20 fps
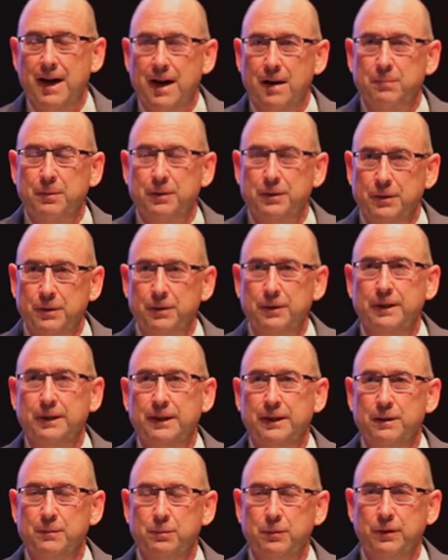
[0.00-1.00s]
opportunity
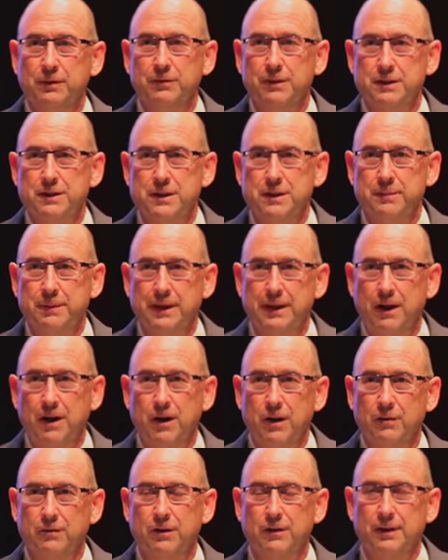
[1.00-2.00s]
and the privilege to be at
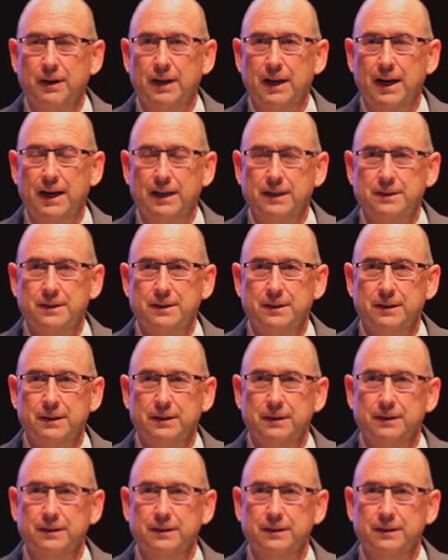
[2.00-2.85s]
Harvard the last